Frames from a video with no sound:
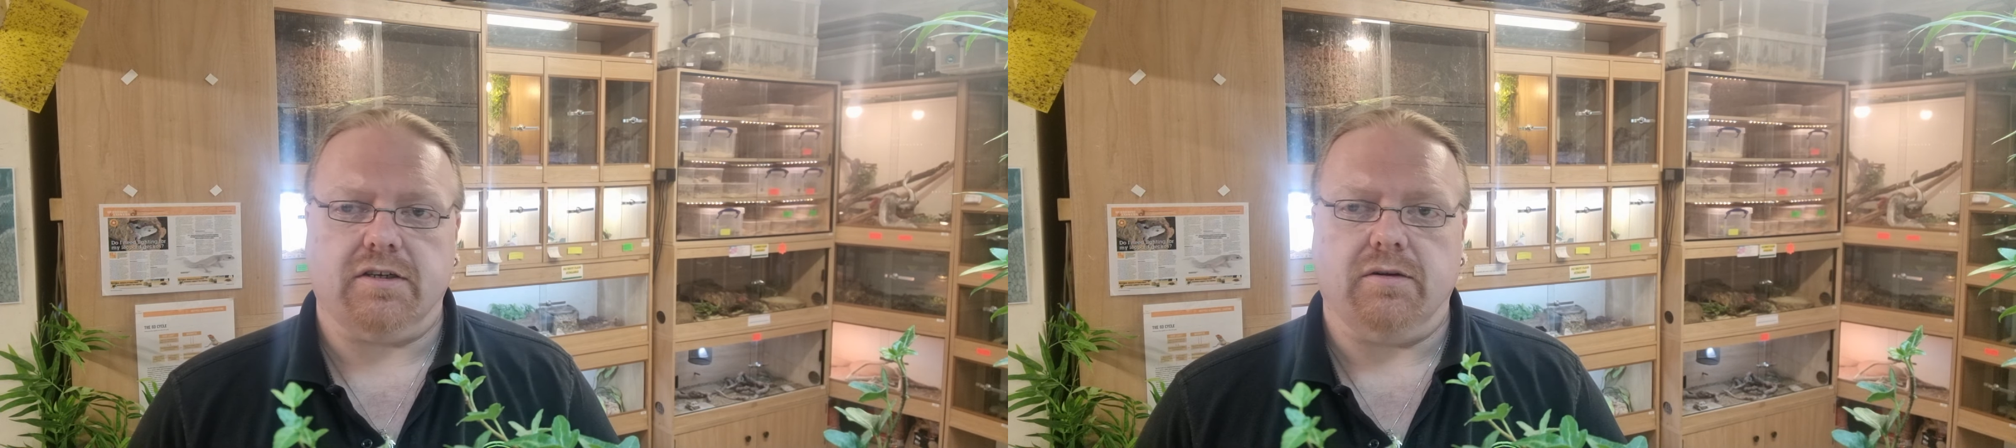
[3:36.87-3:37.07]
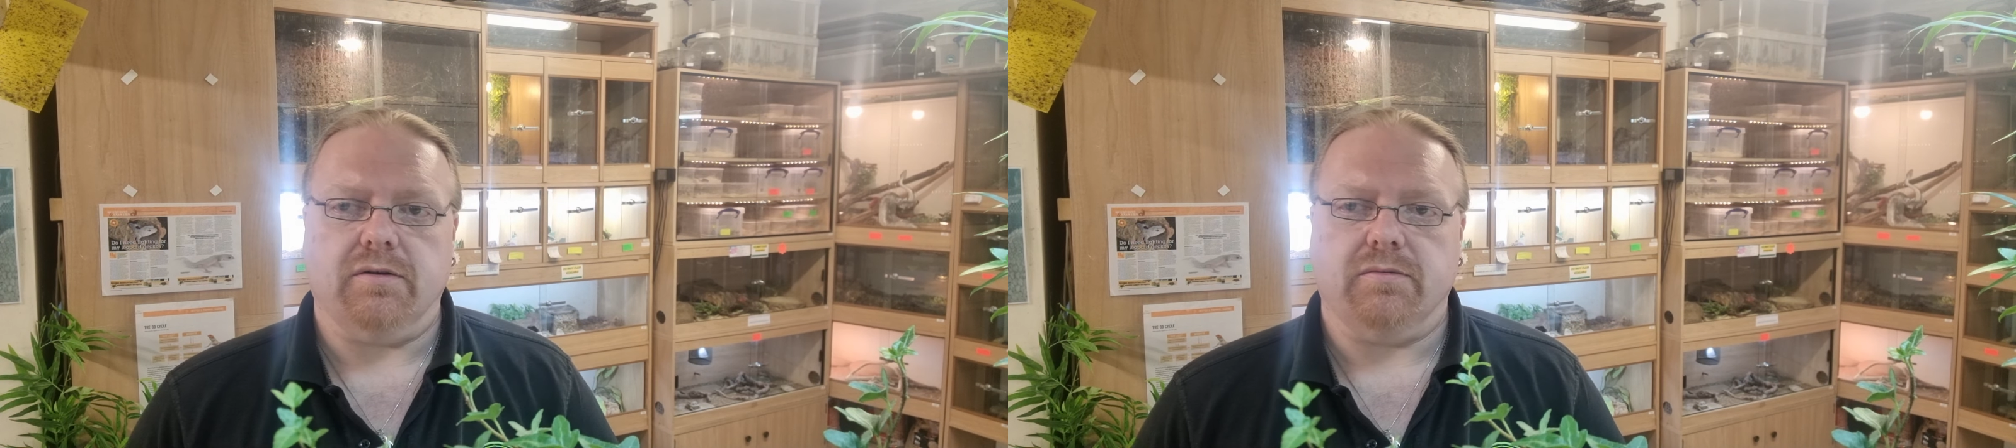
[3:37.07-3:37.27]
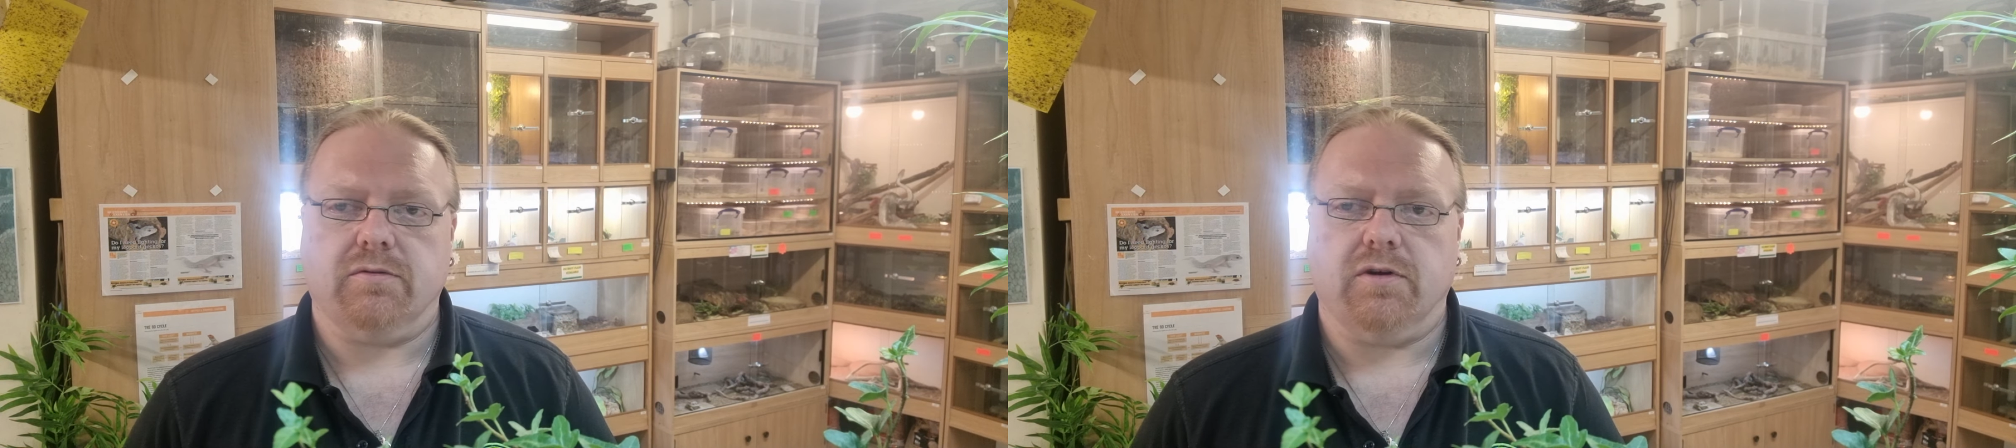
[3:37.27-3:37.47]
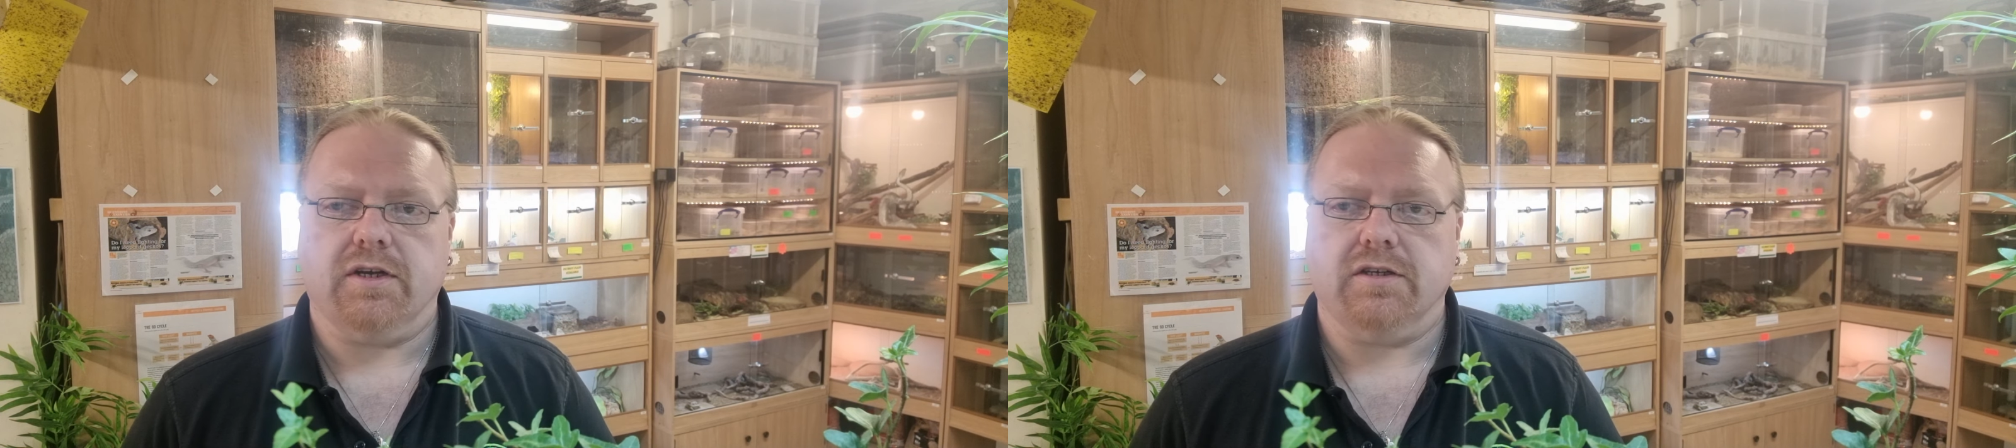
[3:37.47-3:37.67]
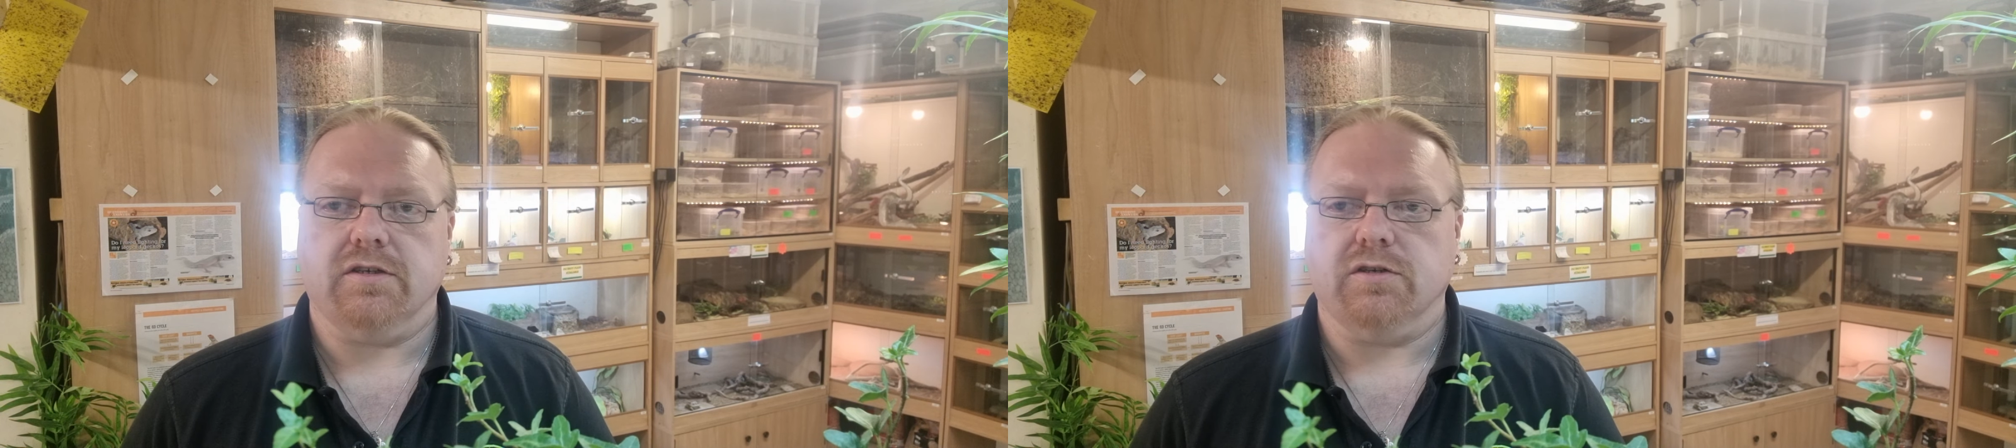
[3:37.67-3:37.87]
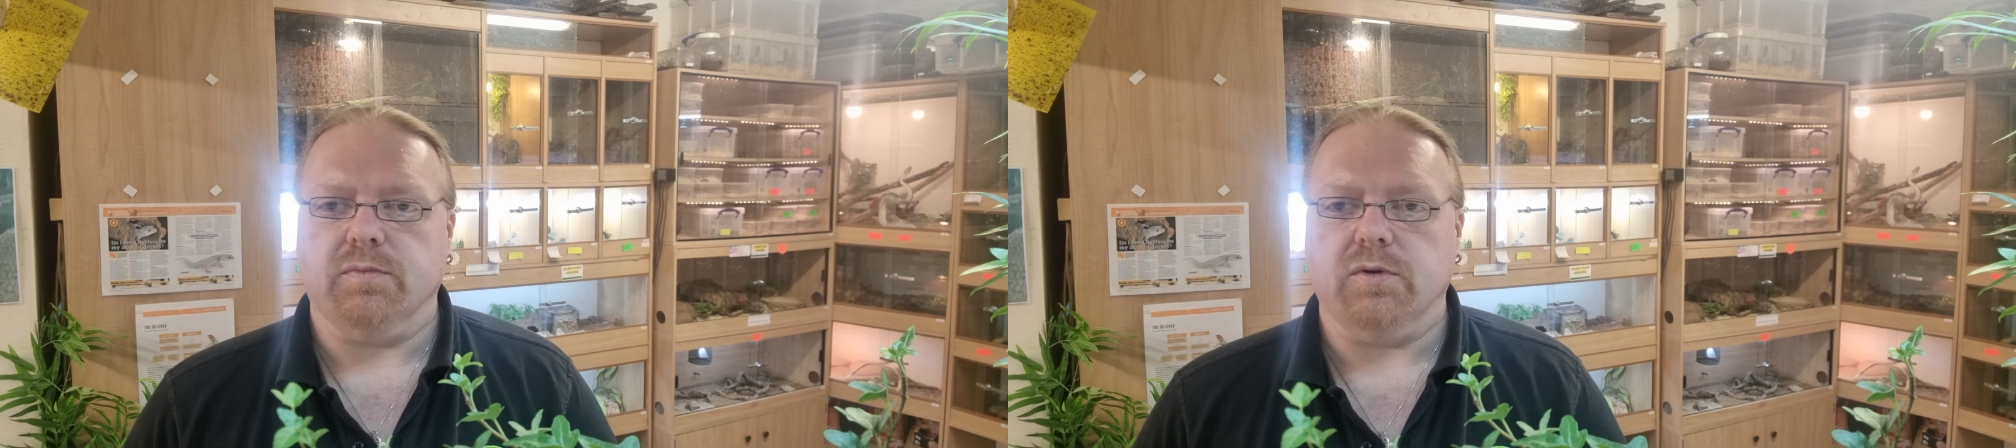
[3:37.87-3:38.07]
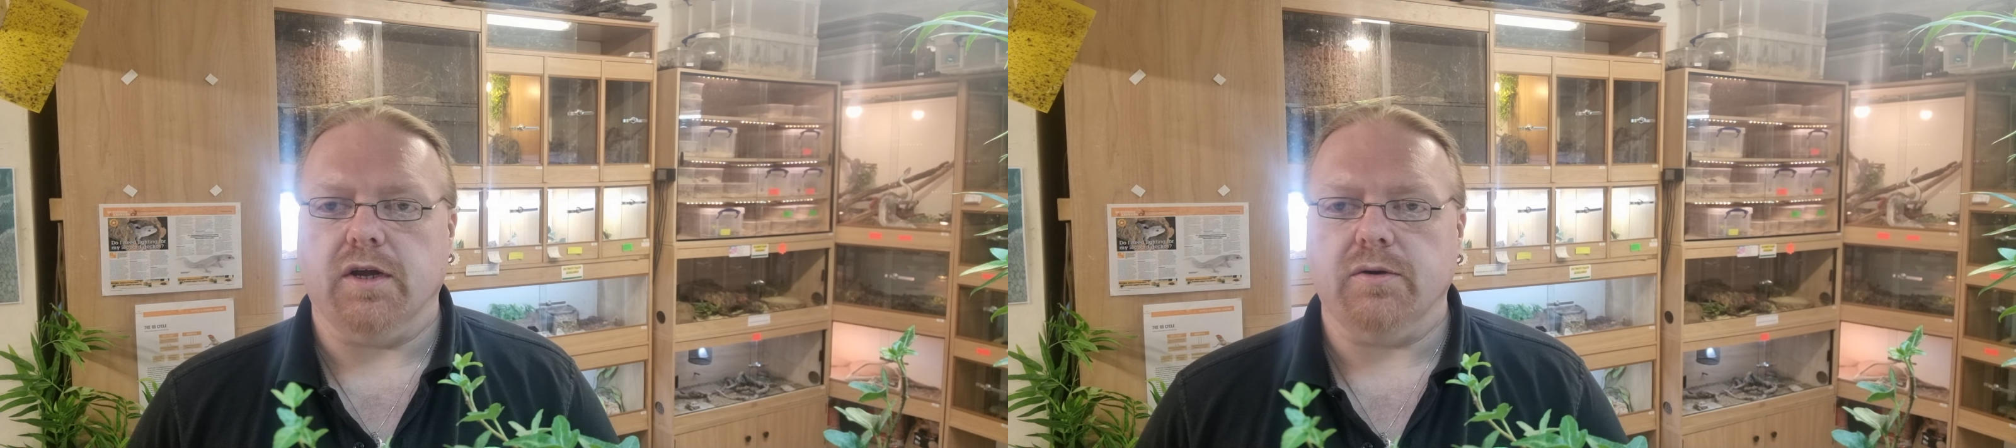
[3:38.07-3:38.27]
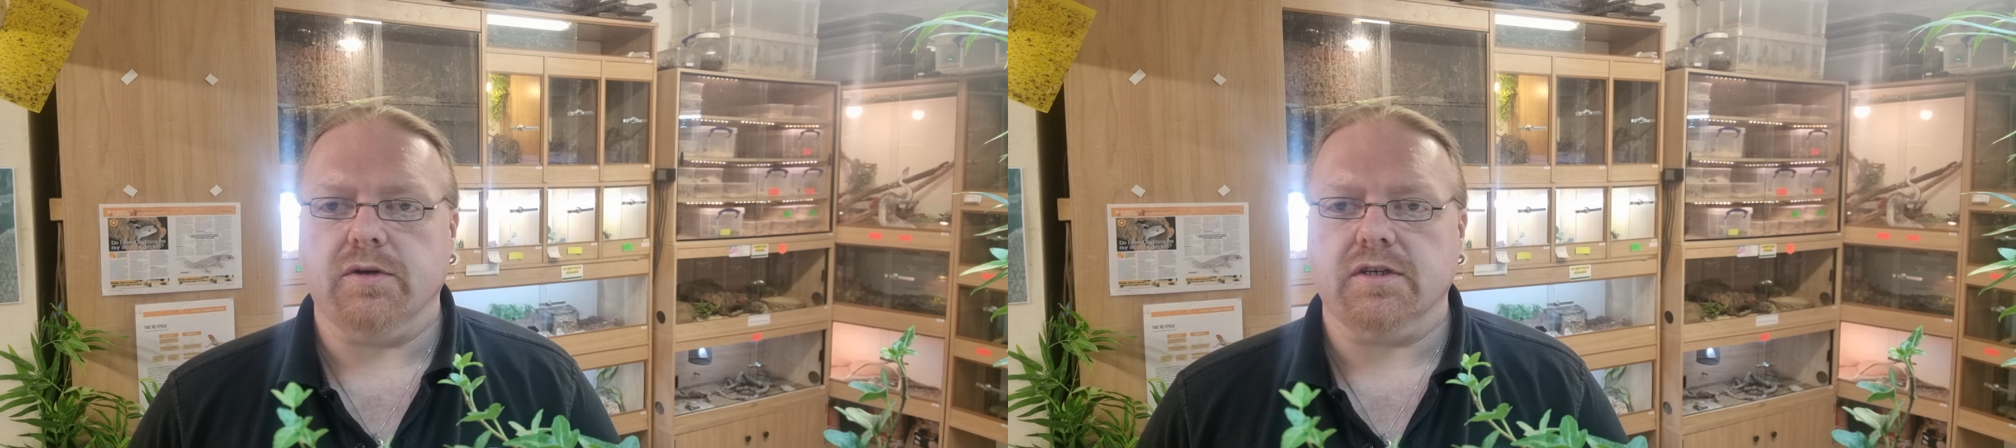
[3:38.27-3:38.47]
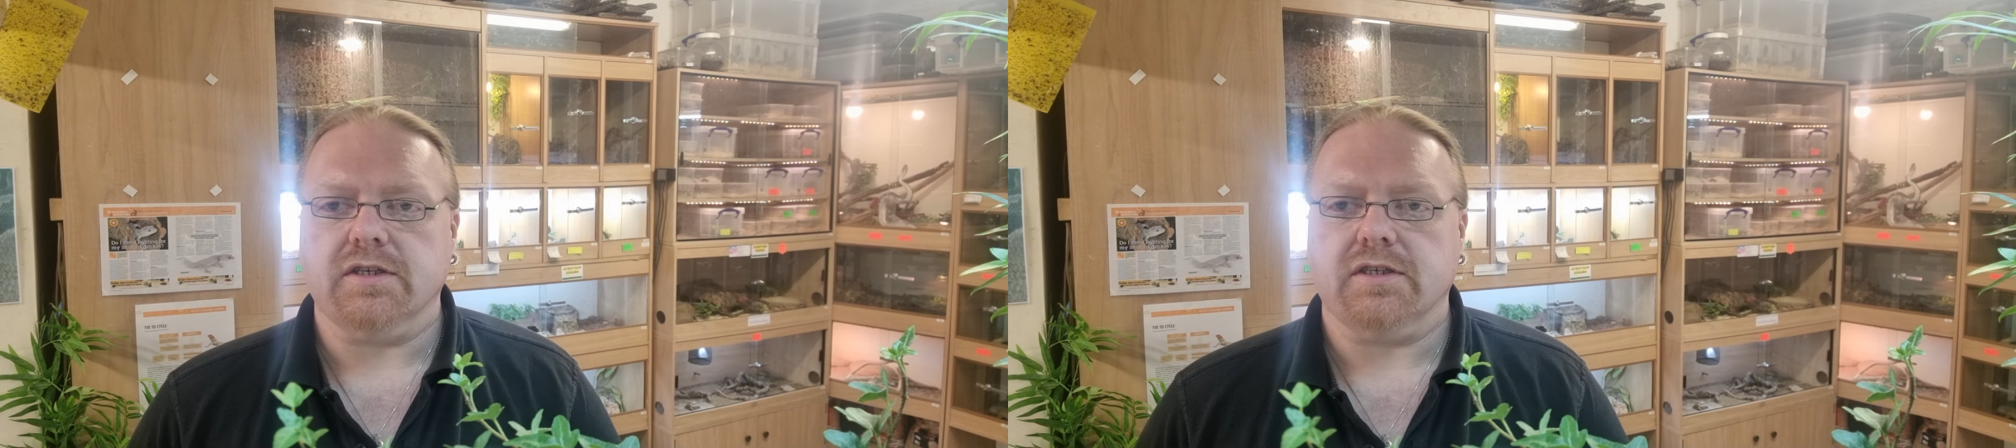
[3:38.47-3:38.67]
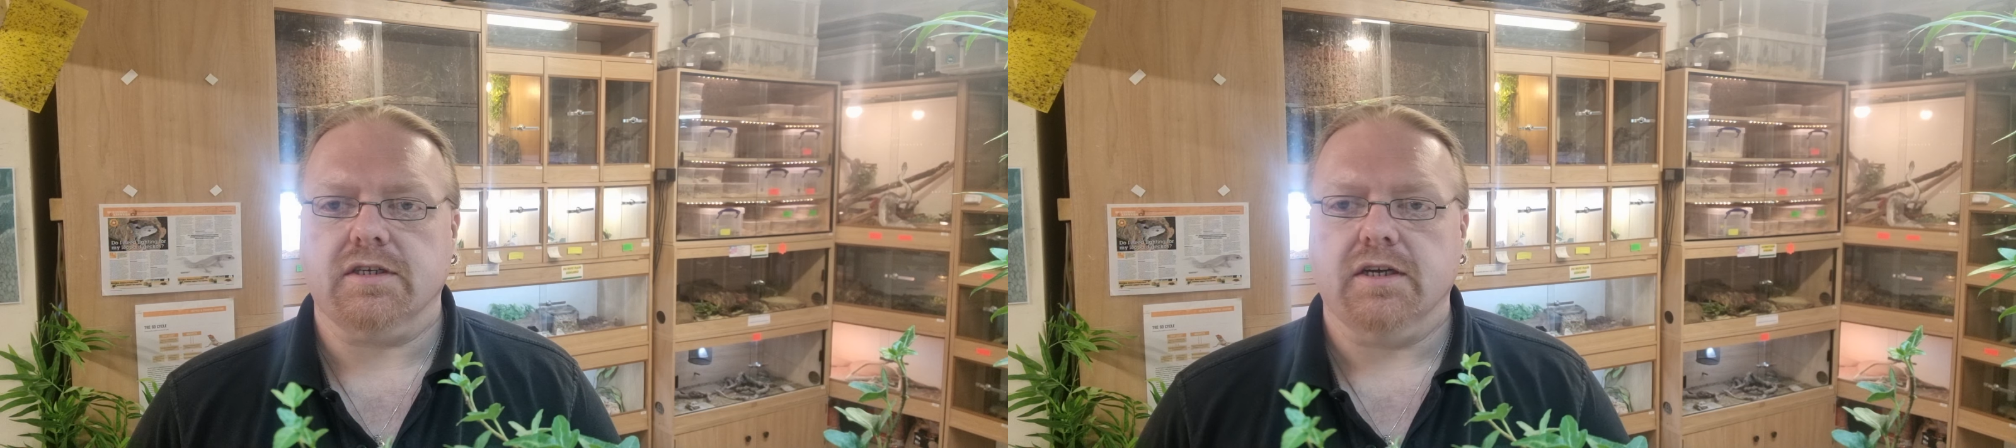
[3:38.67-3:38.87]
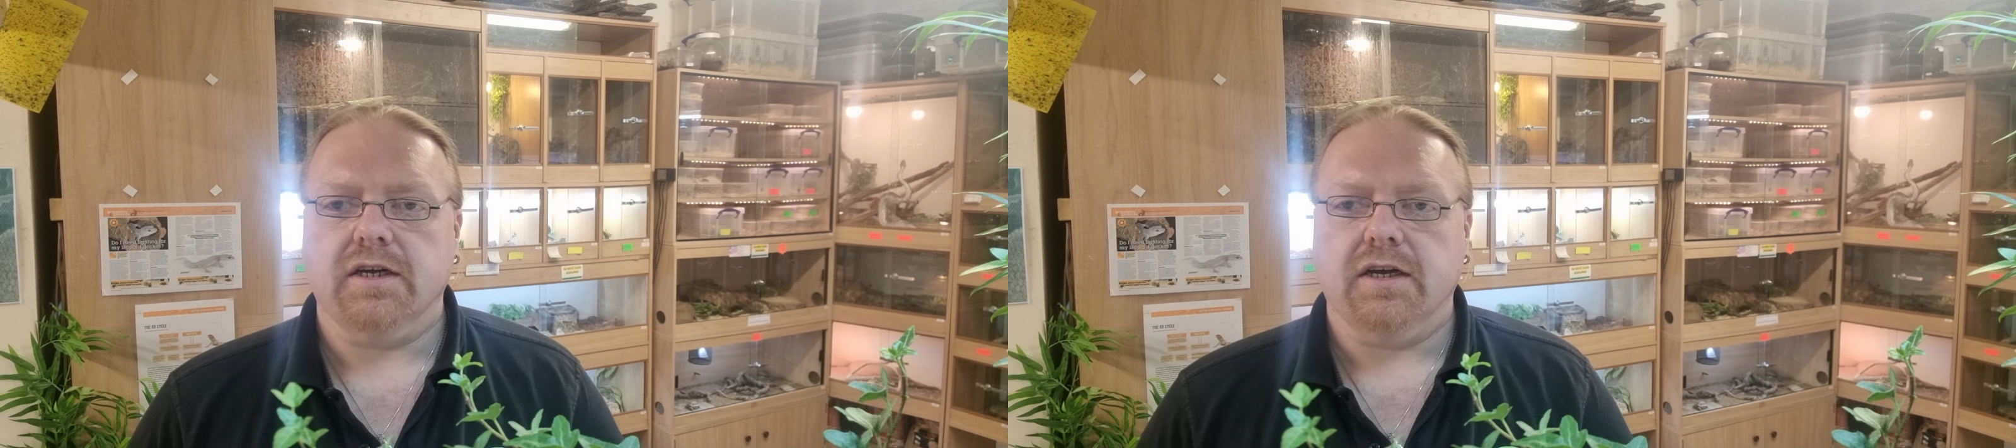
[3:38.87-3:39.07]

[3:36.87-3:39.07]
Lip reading: so crickets and small locusts,